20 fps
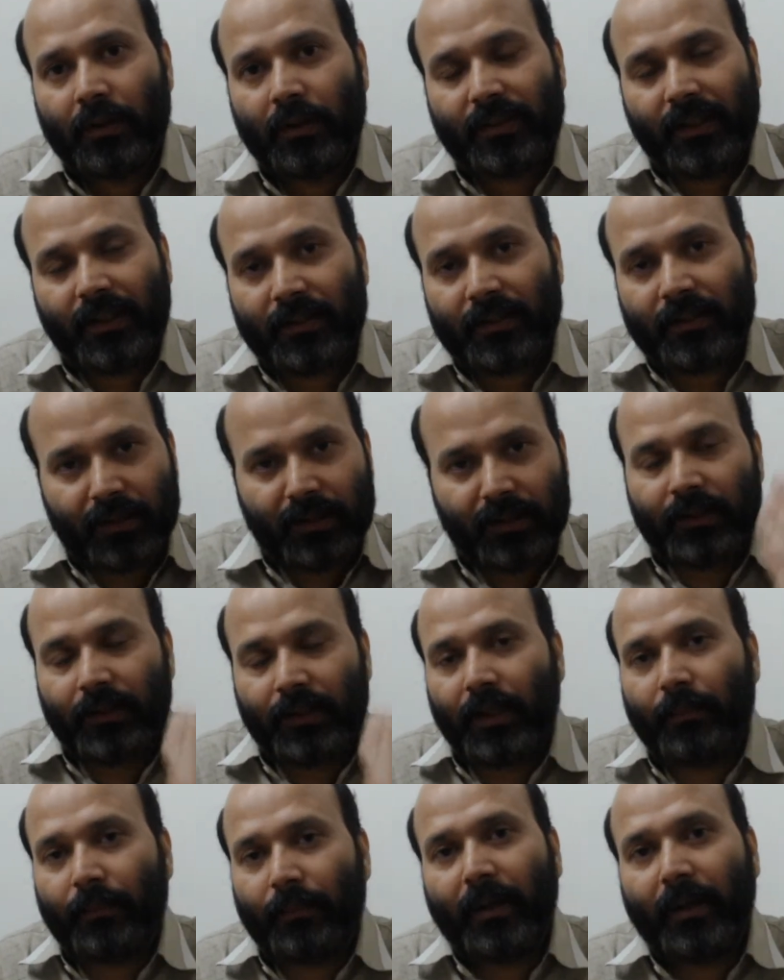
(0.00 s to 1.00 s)
changes in
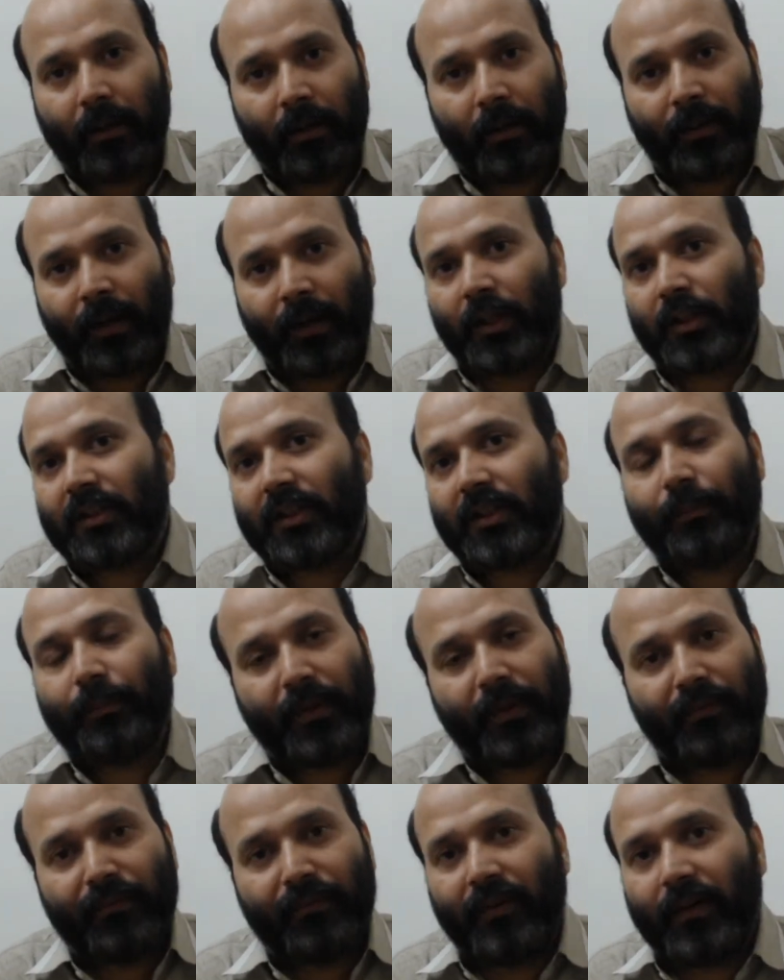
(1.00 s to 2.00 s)
their biological
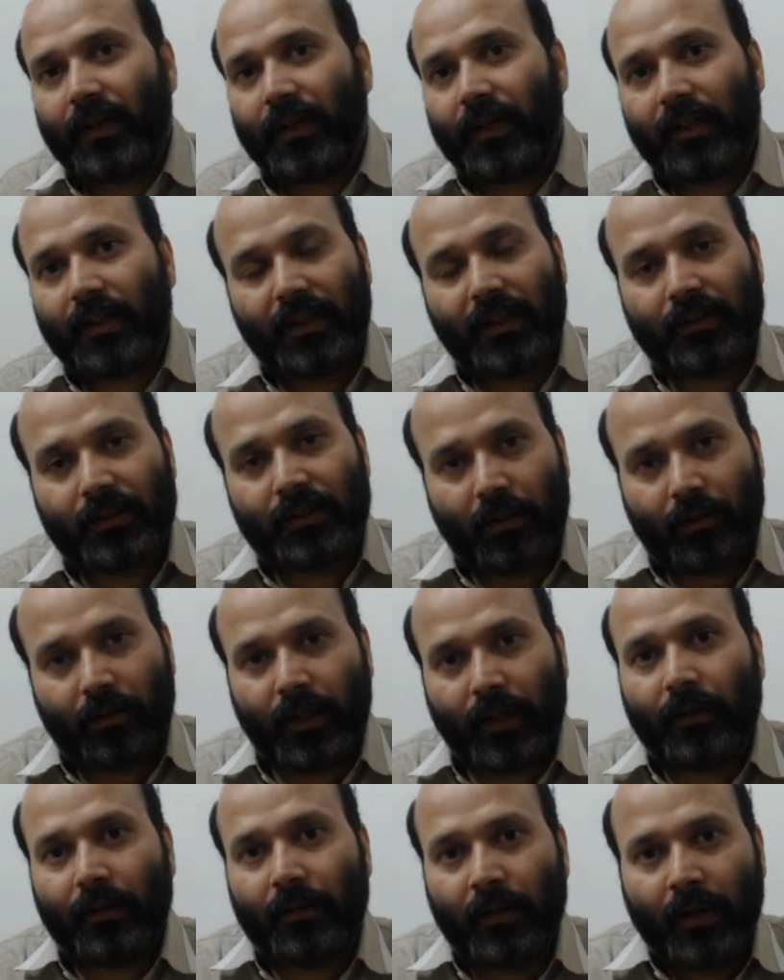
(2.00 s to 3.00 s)
framework,
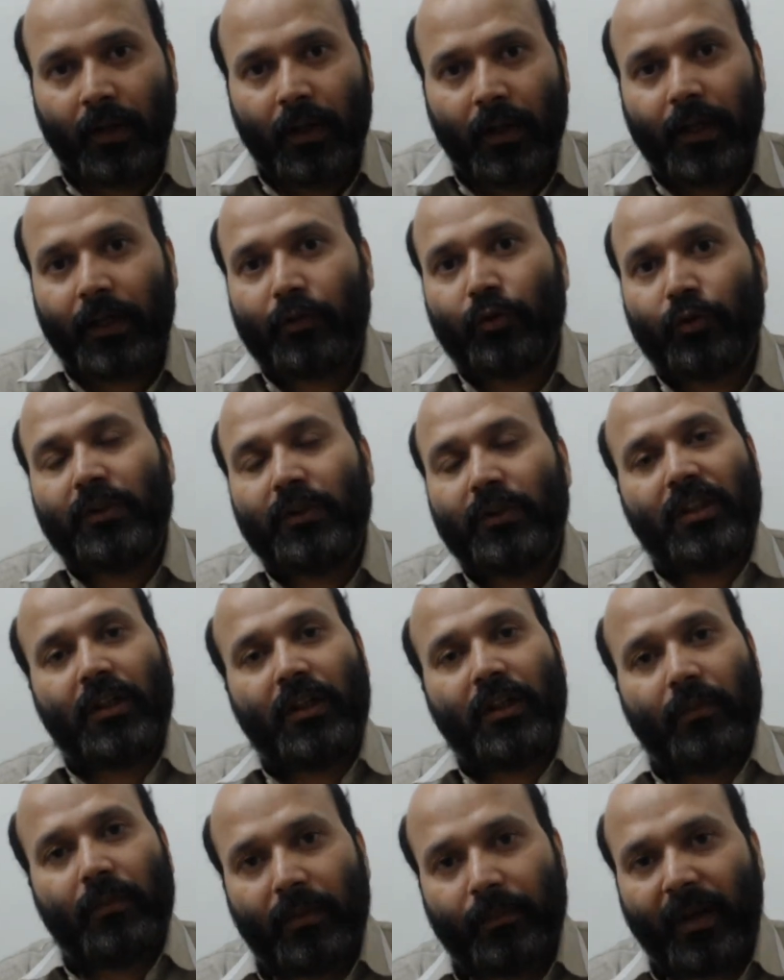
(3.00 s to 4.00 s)
okay, acquisition
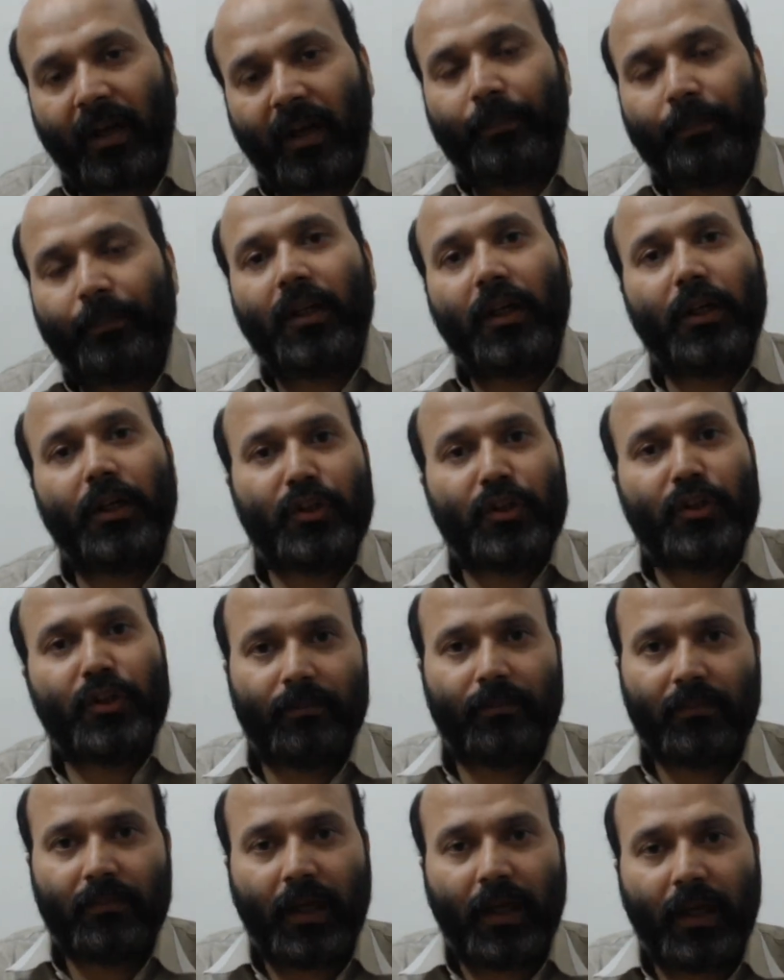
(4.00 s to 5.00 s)
of the
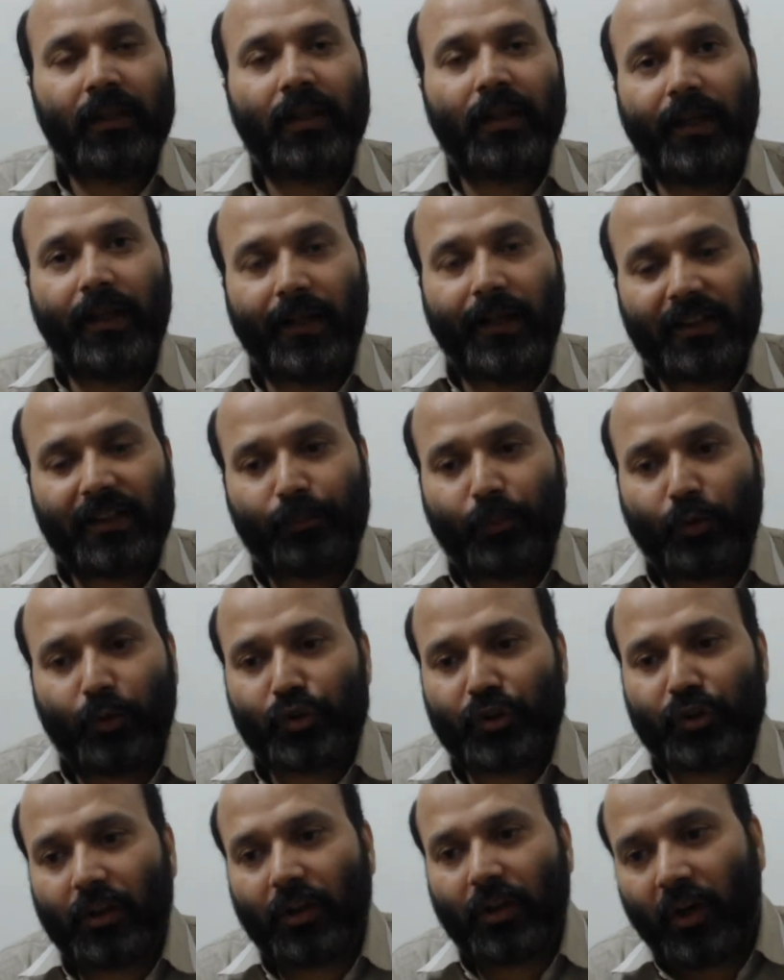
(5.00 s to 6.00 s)
bipedalism and the erect
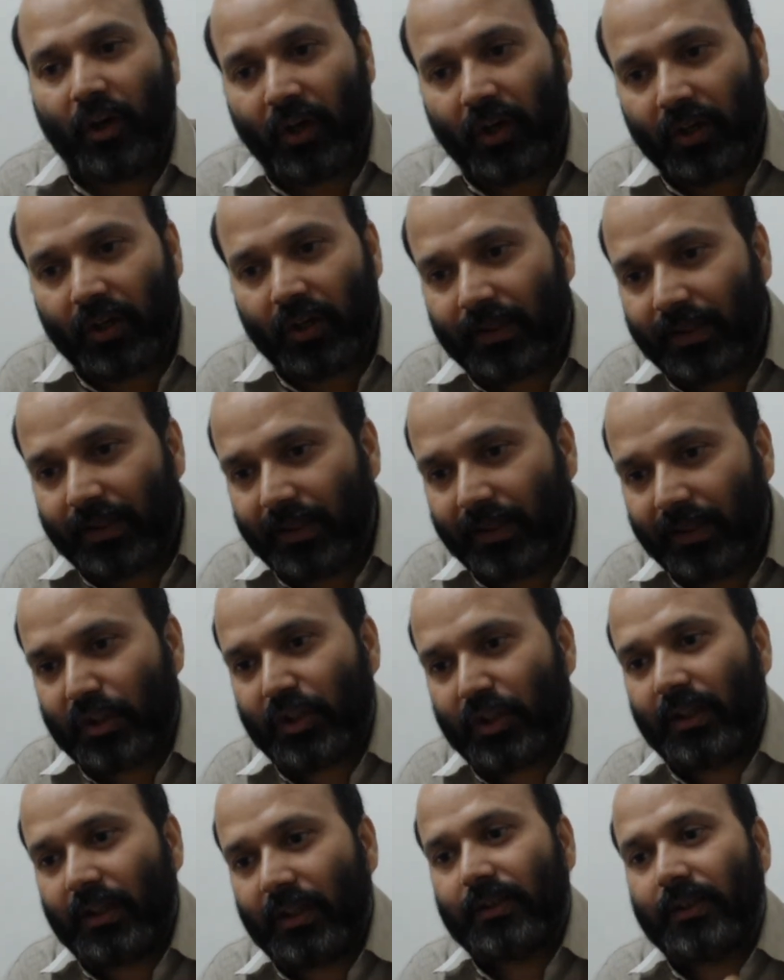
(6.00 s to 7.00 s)
posture, all these
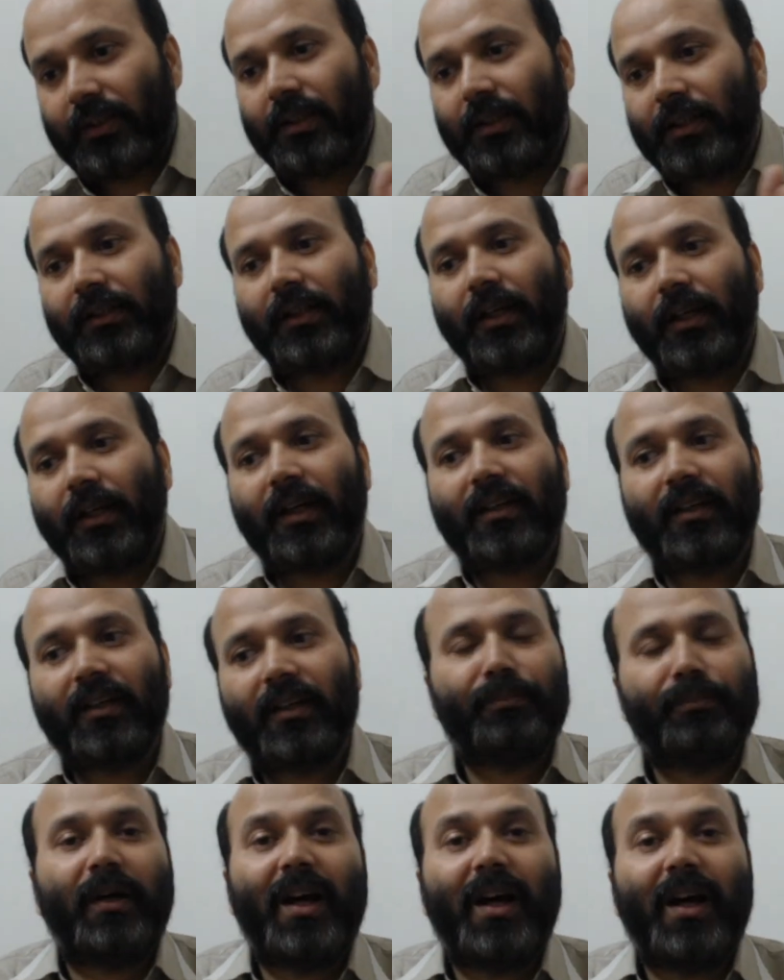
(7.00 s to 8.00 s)
changes result
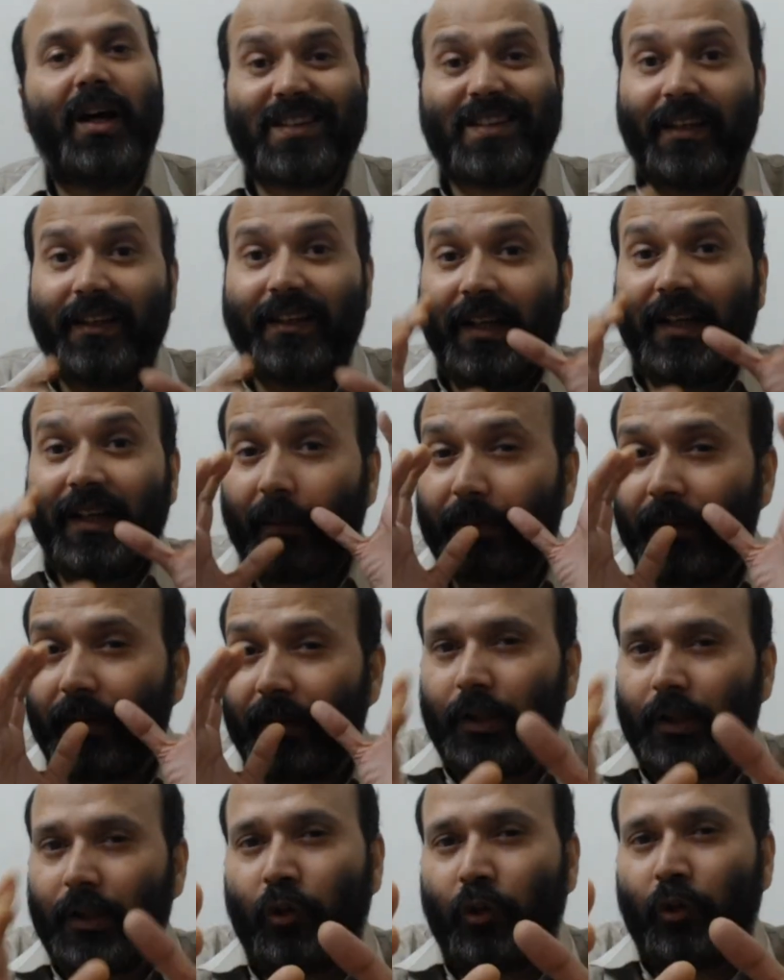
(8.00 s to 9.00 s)
the first
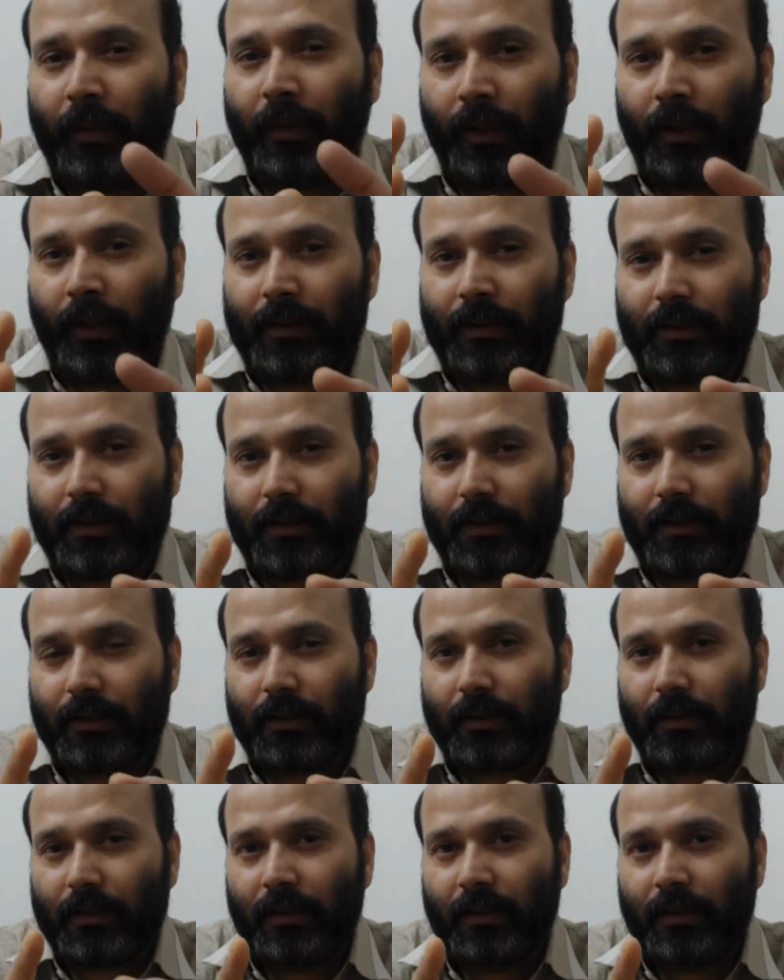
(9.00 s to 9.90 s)
definite hominids.